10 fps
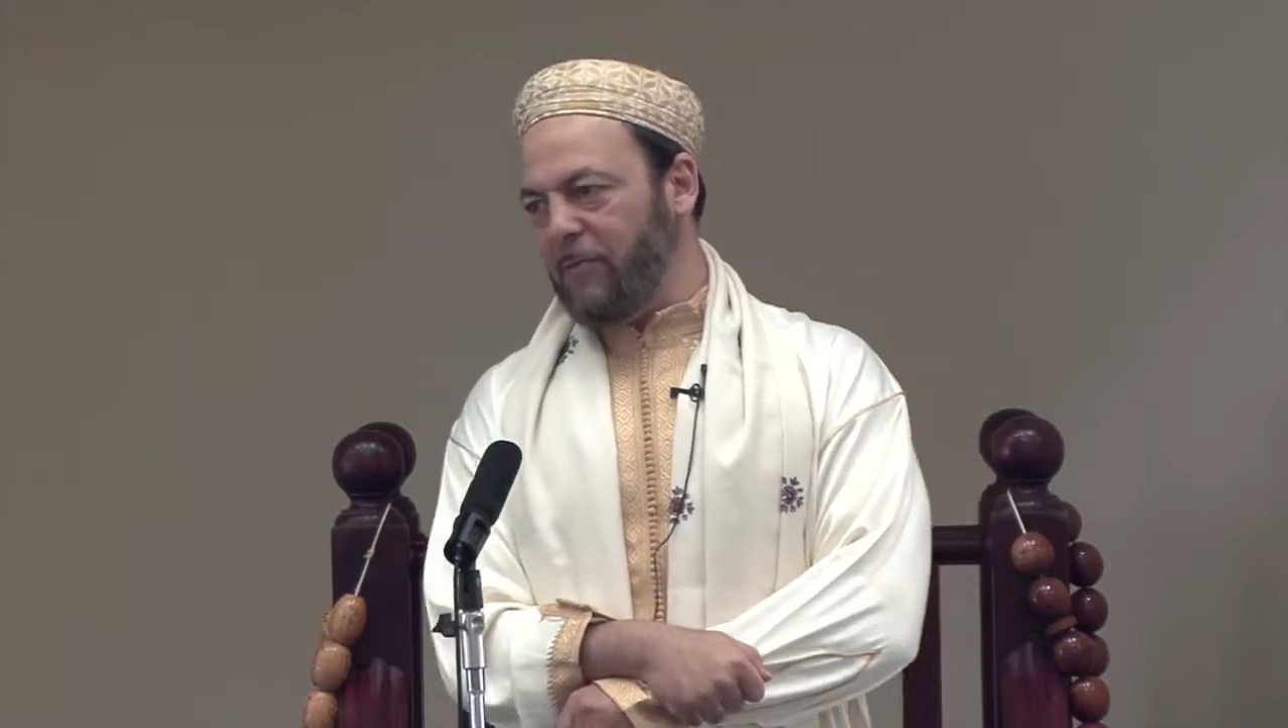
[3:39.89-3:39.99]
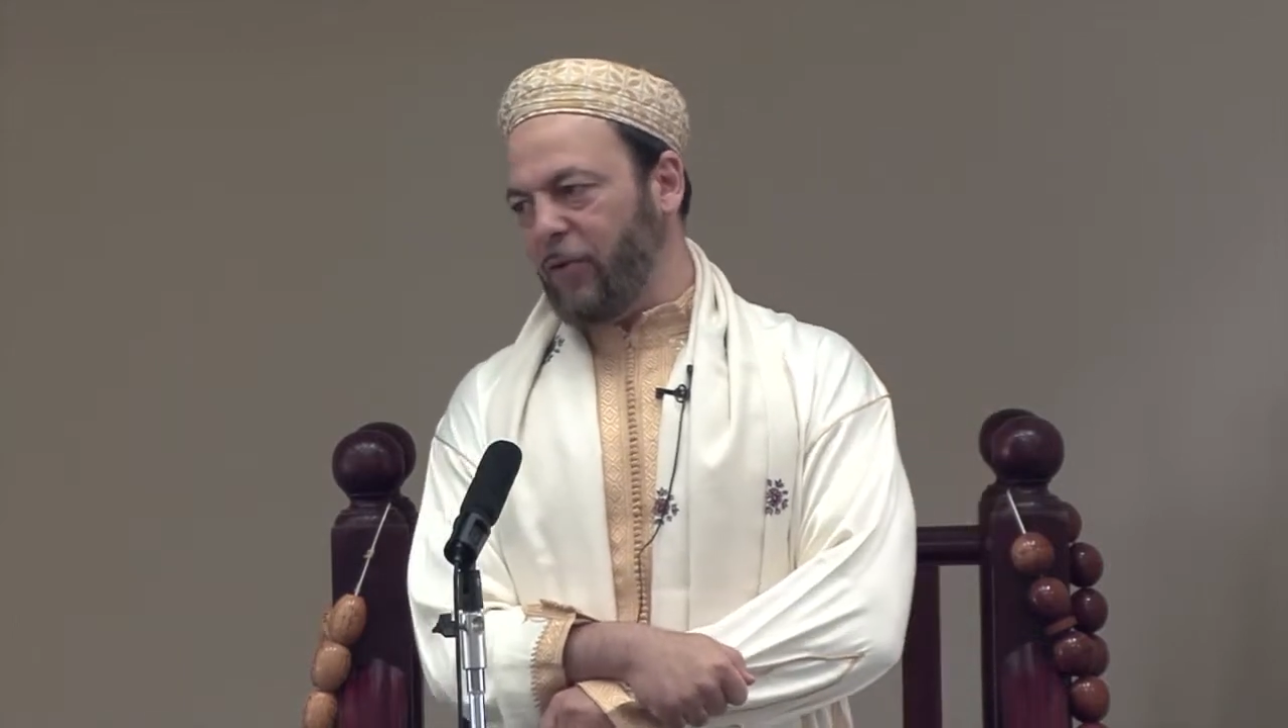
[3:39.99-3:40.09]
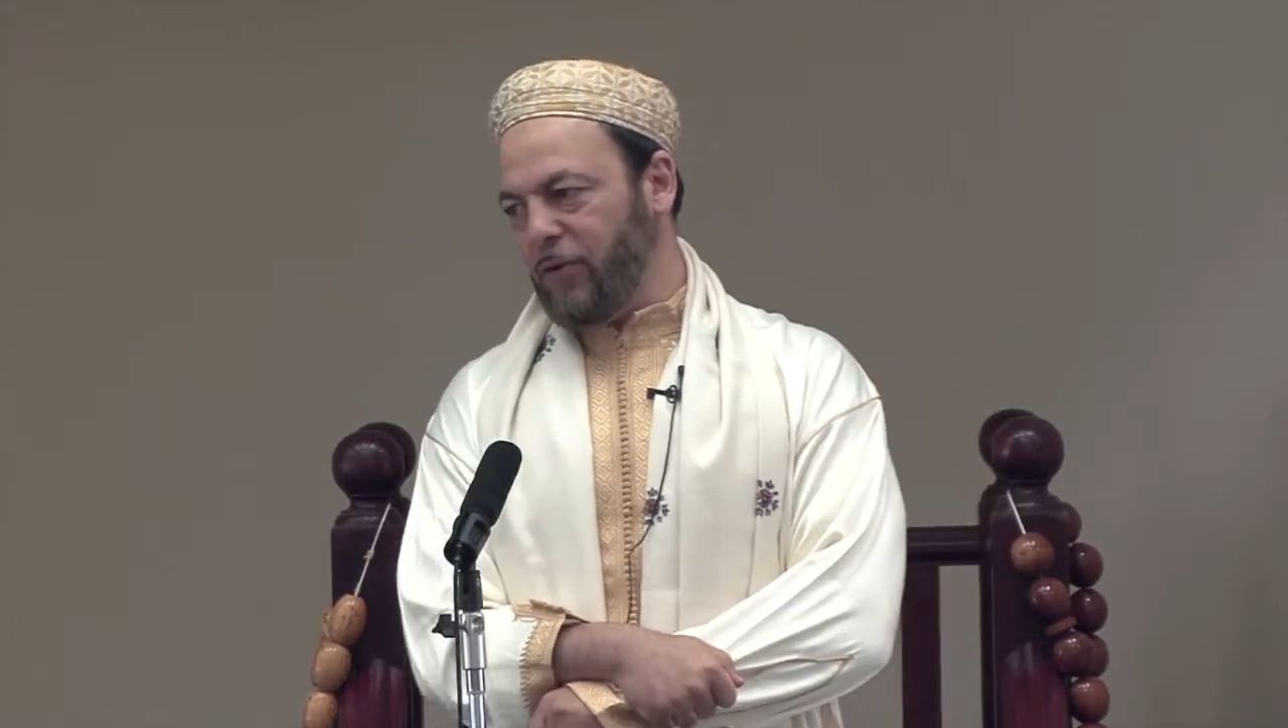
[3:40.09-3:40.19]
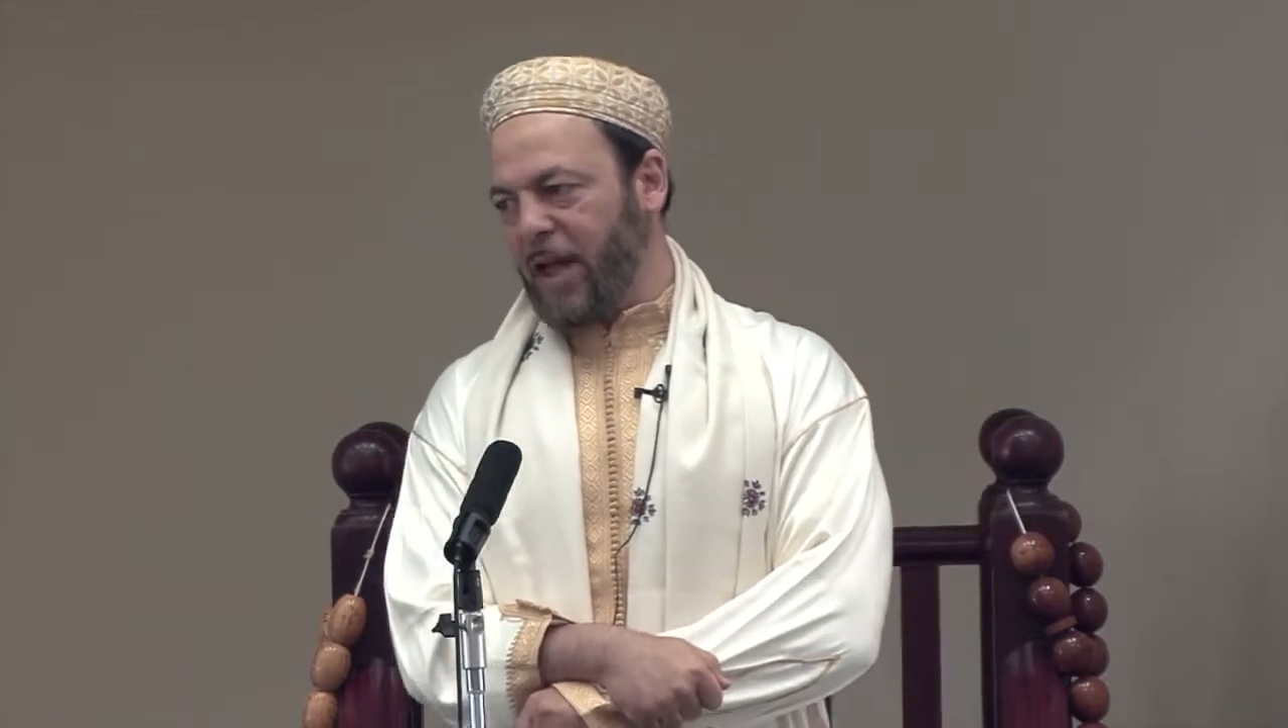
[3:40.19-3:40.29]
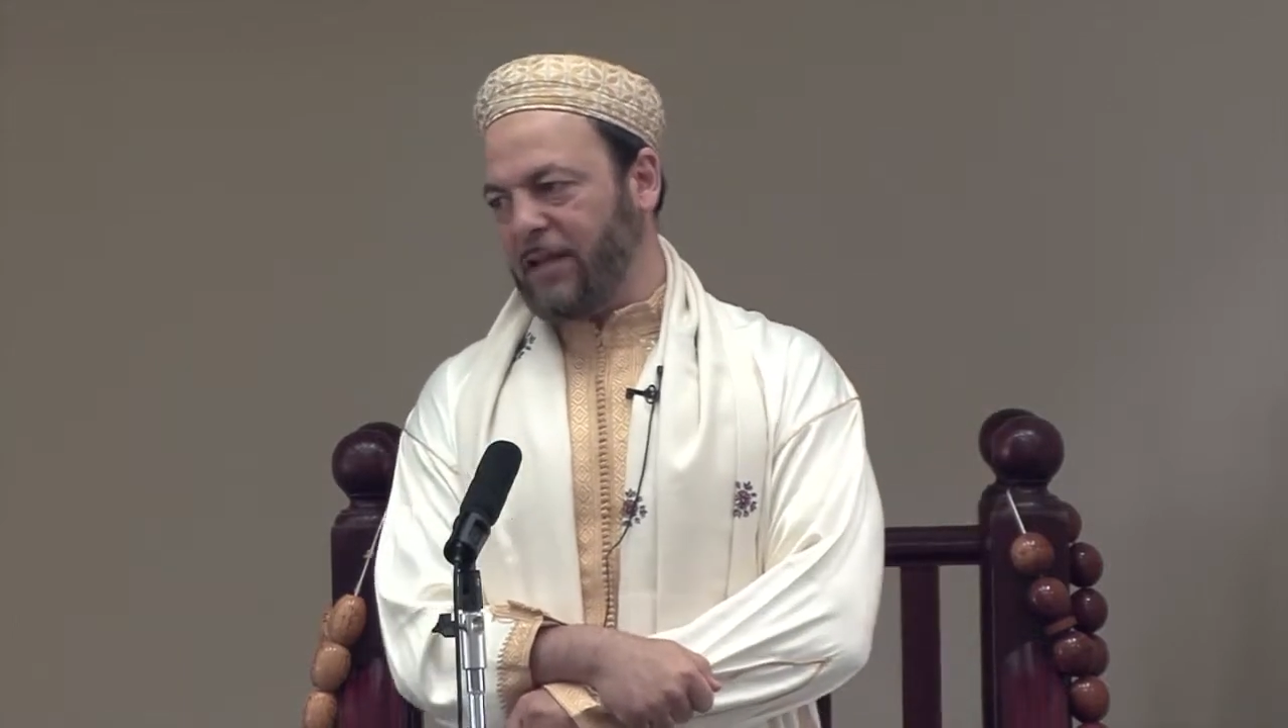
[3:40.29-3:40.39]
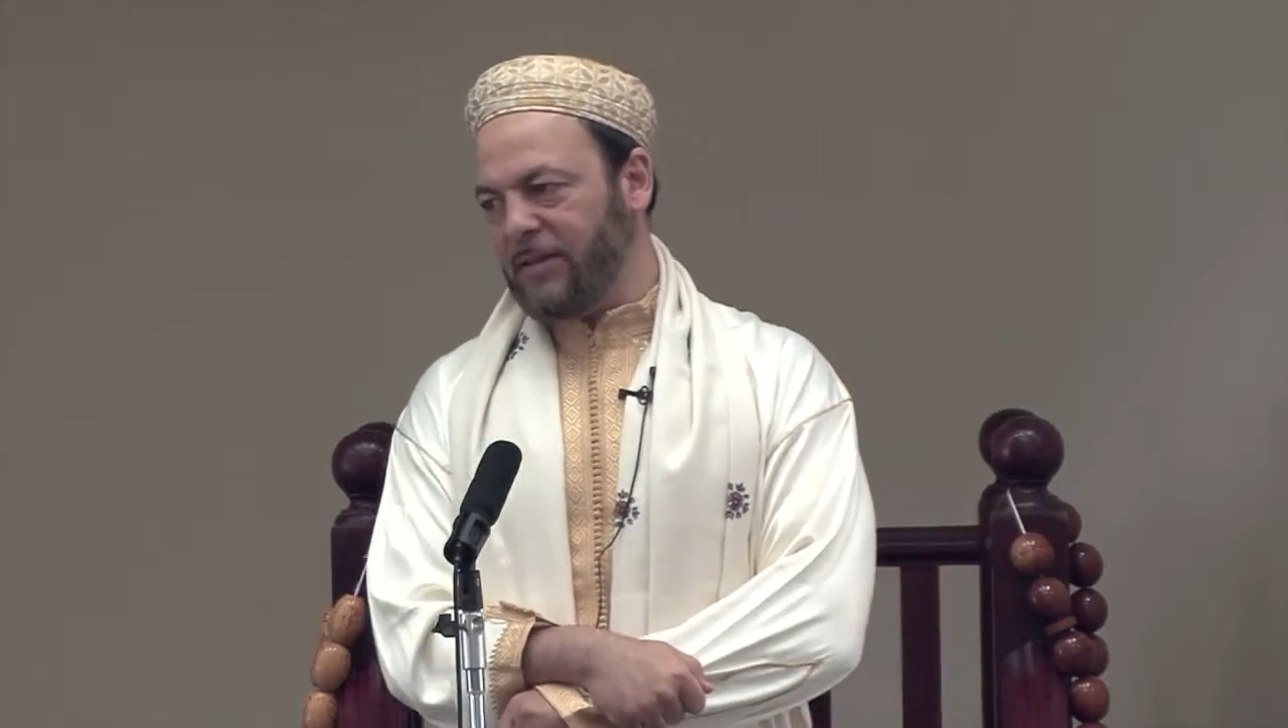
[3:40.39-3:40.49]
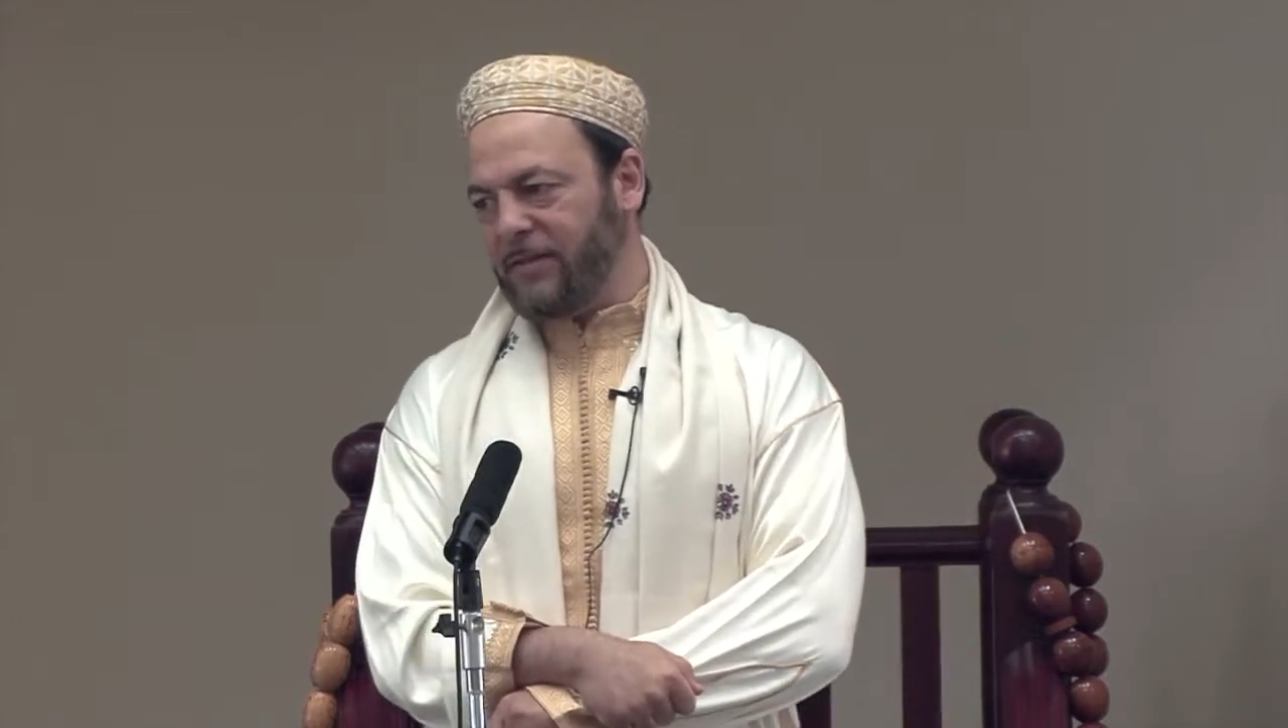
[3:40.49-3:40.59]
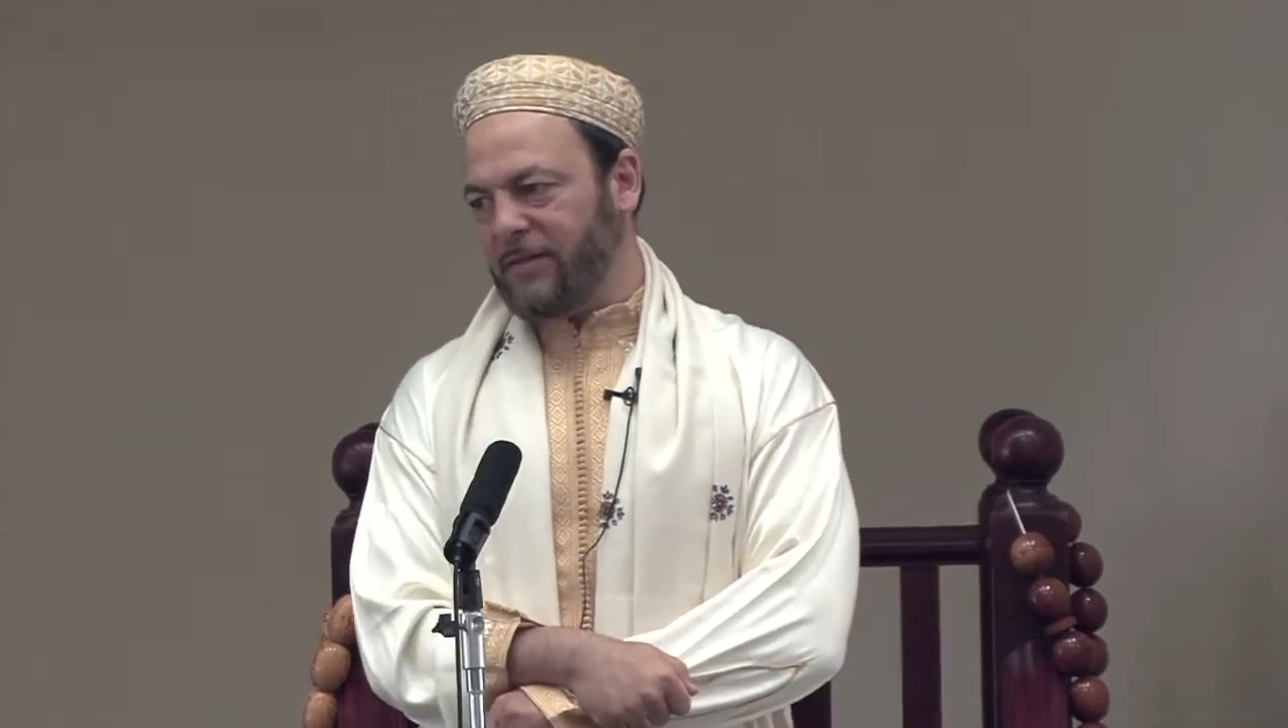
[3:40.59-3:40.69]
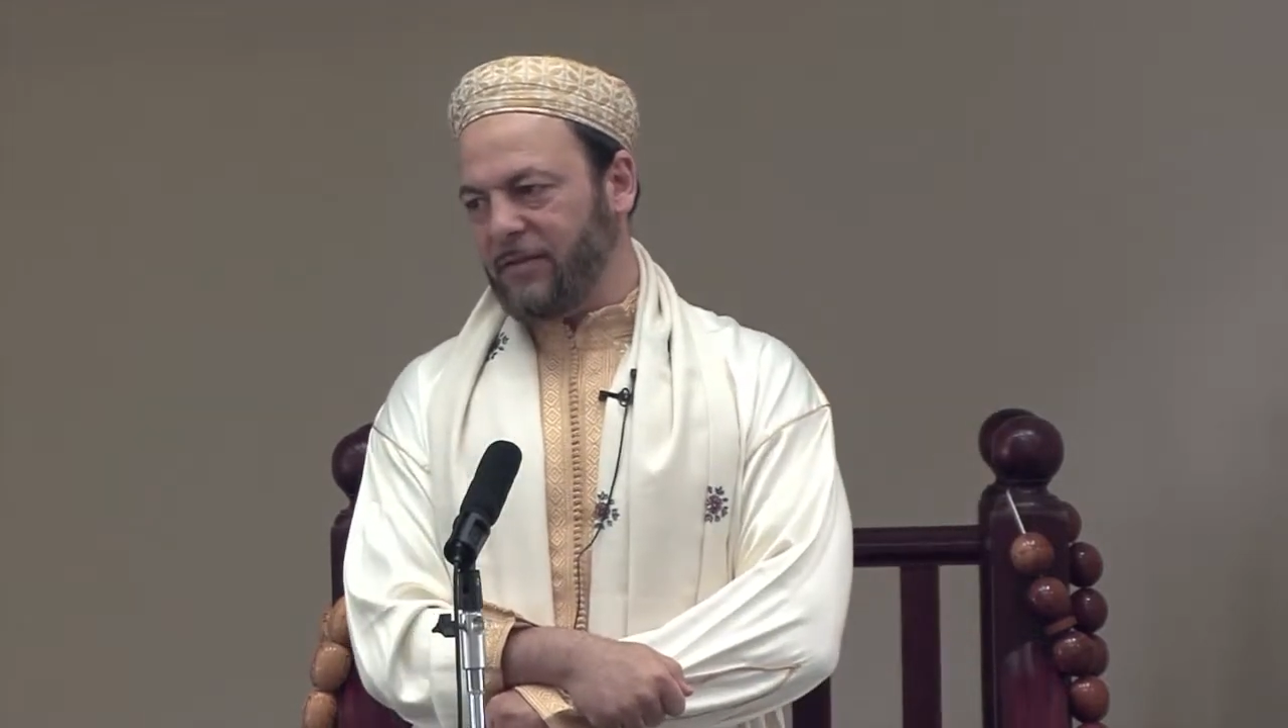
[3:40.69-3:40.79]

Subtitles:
for that.